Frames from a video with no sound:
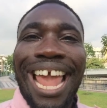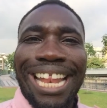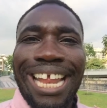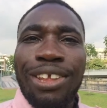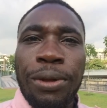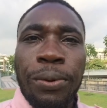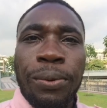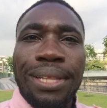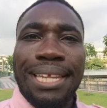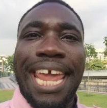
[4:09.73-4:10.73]
and then
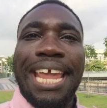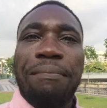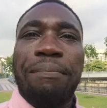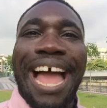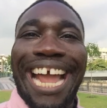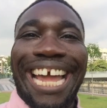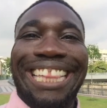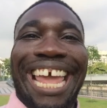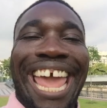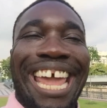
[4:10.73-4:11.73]
you take it back
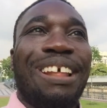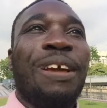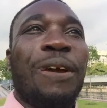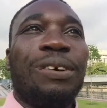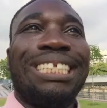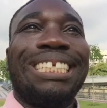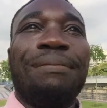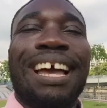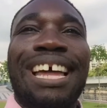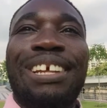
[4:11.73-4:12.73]
at the end with
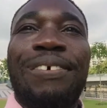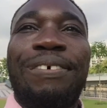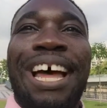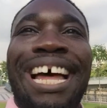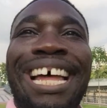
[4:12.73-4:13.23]
some kind of